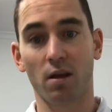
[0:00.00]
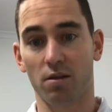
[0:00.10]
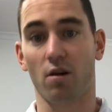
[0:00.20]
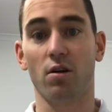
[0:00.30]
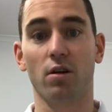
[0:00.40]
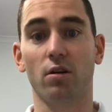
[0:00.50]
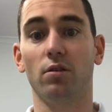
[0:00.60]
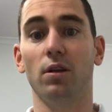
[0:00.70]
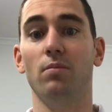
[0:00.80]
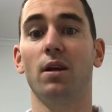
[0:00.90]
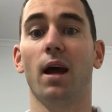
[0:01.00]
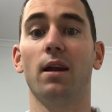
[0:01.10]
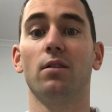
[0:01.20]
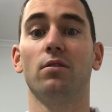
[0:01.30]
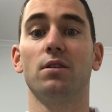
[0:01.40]
thorough and clear
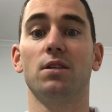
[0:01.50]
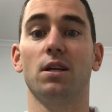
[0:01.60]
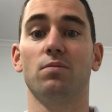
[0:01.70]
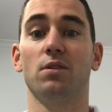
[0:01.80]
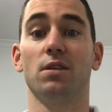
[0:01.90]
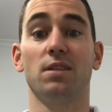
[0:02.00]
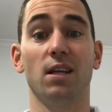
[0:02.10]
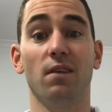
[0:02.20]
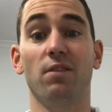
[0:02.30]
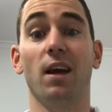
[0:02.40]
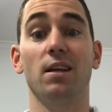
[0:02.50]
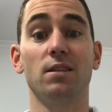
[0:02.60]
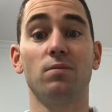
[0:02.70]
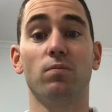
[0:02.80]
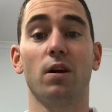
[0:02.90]
mechanical assessment to see if that
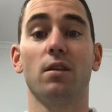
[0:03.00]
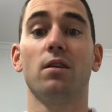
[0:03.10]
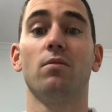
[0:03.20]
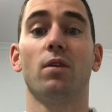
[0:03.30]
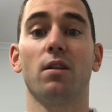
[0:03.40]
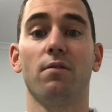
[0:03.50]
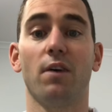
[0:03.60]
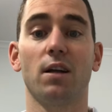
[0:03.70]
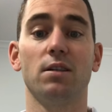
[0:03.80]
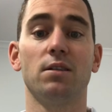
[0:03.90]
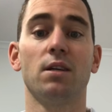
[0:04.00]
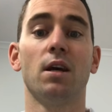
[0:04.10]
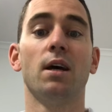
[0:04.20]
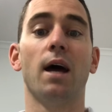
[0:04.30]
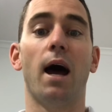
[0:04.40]
is one of the factors.
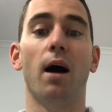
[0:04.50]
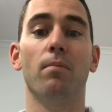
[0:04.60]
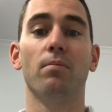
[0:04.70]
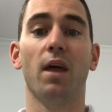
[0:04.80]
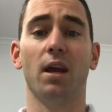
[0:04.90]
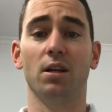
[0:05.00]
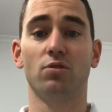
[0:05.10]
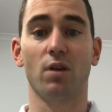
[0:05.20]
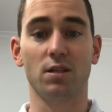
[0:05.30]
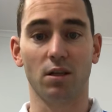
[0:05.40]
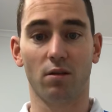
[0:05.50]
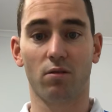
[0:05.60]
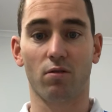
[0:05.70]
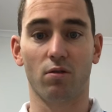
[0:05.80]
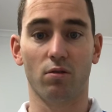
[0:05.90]
And address it
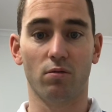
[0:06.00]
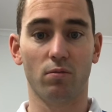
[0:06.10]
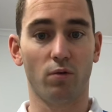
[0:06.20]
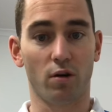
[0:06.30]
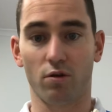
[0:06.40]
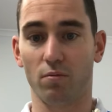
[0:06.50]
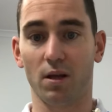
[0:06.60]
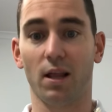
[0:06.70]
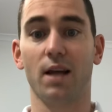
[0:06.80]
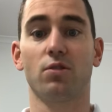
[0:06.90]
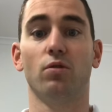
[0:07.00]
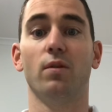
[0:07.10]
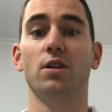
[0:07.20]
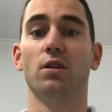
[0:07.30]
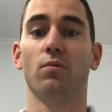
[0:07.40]
through whether it be lateral
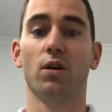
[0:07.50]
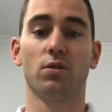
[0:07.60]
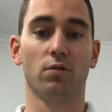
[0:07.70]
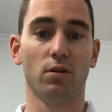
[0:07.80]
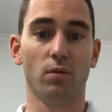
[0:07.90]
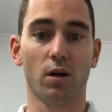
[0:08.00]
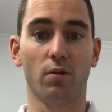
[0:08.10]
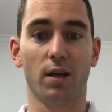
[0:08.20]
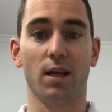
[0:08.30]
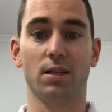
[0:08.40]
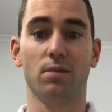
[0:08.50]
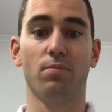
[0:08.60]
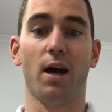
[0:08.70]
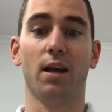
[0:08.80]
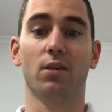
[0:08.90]
wedging works really well, or getting some
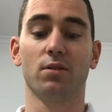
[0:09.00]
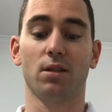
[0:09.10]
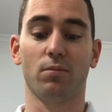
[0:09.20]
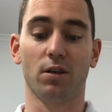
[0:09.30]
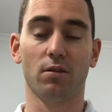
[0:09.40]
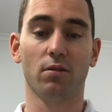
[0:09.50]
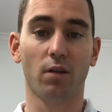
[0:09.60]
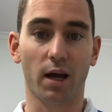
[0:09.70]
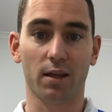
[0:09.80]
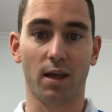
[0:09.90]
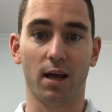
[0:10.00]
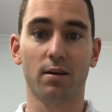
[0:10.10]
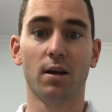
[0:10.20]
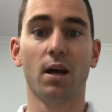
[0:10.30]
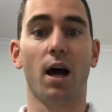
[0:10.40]
padding or something like
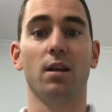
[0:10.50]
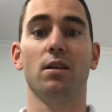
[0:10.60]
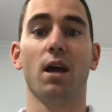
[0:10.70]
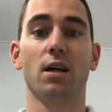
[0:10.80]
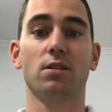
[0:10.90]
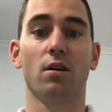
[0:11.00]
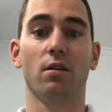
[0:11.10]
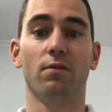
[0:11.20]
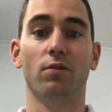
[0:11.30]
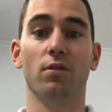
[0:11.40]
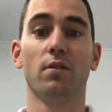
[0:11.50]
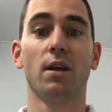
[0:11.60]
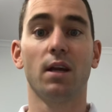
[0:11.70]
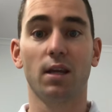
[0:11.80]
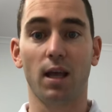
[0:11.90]
that under the outside of the foot
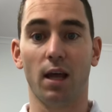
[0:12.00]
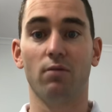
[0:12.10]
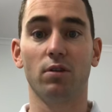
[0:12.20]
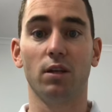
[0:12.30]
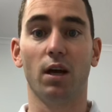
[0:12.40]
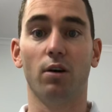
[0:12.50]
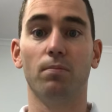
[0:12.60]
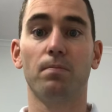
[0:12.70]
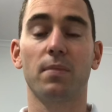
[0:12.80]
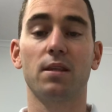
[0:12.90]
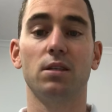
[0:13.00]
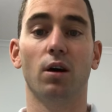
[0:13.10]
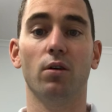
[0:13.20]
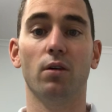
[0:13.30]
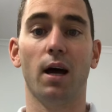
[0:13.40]
can really help.
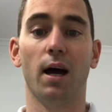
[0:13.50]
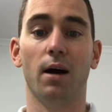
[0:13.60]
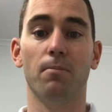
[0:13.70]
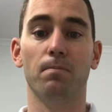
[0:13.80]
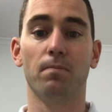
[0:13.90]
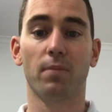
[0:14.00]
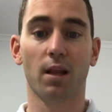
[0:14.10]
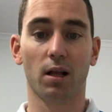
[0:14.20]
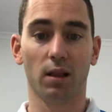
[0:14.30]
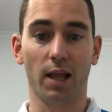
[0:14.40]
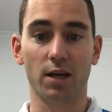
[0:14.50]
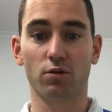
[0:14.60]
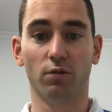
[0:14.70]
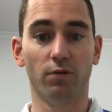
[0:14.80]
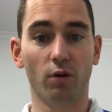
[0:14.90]
So
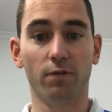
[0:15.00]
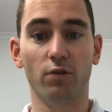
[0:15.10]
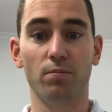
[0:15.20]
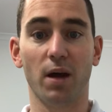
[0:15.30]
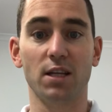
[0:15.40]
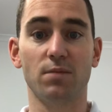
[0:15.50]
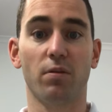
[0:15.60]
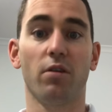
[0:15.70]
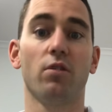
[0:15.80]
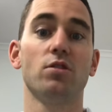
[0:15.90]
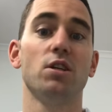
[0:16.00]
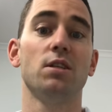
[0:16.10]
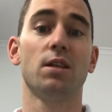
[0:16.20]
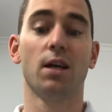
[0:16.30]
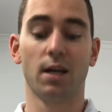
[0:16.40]
lateral forefoot based
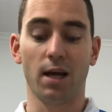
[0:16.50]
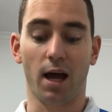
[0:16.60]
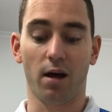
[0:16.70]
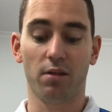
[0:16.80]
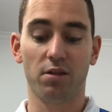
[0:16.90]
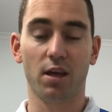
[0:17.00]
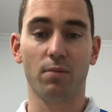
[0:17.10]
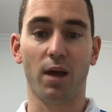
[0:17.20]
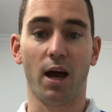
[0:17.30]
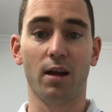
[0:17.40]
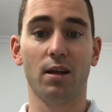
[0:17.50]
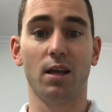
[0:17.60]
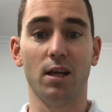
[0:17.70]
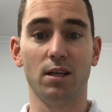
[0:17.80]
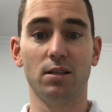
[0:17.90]
pathologies, think about
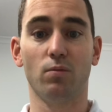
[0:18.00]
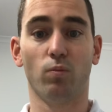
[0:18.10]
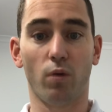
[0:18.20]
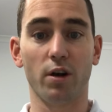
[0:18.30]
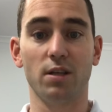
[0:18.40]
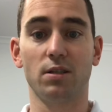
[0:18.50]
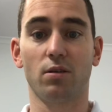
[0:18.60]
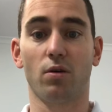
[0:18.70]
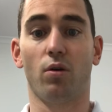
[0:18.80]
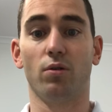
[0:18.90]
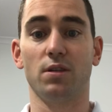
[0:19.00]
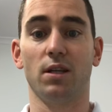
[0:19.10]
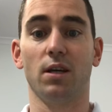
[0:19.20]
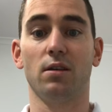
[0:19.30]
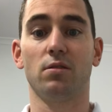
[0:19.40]
what is
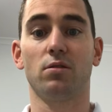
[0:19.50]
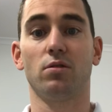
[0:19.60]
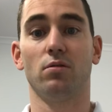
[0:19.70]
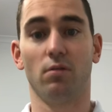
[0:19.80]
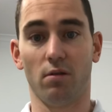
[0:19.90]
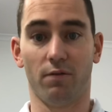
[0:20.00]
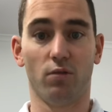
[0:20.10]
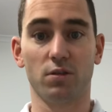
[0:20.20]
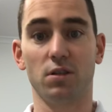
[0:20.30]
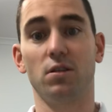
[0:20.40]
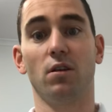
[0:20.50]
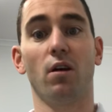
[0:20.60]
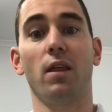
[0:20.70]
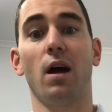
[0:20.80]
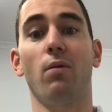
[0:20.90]
causing it, the forces to
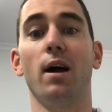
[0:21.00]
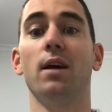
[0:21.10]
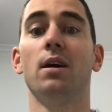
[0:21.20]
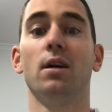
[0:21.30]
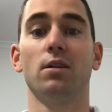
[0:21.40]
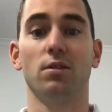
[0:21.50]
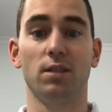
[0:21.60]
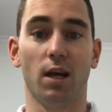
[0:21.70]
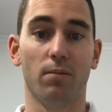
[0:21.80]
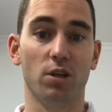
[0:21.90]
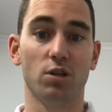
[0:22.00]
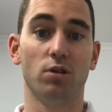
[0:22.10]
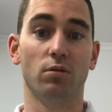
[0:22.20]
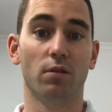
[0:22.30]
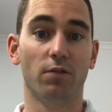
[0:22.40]
go that way, to set up the
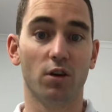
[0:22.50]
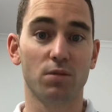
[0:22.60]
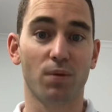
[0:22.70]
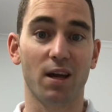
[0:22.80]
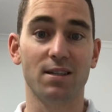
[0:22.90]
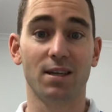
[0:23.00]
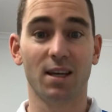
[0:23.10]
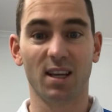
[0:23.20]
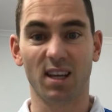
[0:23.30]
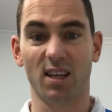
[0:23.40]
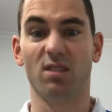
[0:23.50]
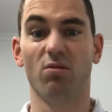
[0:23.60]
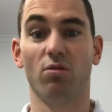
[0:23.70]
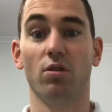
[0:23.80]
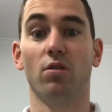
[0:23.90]
issue in the first place, get to the
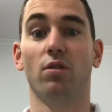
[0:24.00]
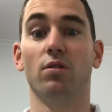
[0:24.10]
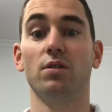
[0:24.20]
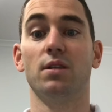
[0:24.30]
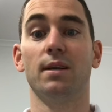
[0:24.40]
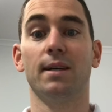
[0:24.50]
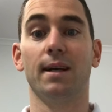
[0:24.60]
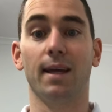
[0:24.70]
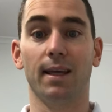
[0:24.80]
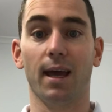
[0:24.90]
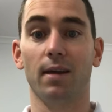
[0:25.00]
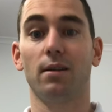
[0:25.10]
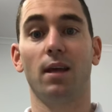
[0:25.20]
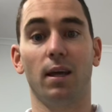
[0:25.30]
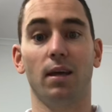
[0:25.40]
root cause and get
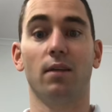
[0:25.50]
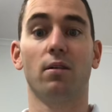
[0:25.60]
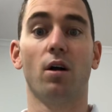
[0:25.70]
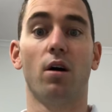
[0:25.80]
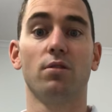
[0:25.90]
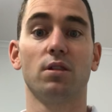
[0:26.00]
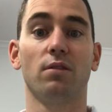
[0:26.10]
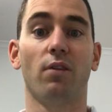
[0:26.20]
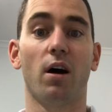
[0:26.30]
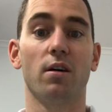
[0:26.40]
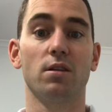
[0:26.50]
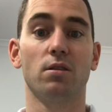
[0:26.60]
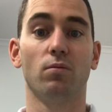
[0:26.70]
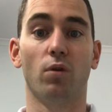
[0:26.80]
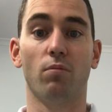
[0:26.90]
kicking goals as far
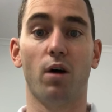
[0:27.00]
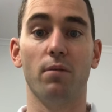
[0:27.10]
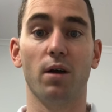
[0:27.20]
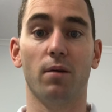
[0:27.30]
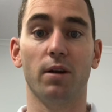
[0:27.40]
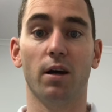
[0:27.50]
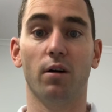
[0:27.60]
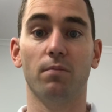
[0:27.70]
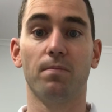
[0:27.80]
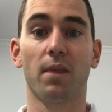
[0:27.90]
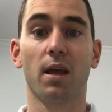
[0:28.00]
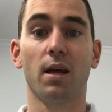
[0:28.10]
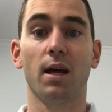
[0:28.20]
as what might be able to help.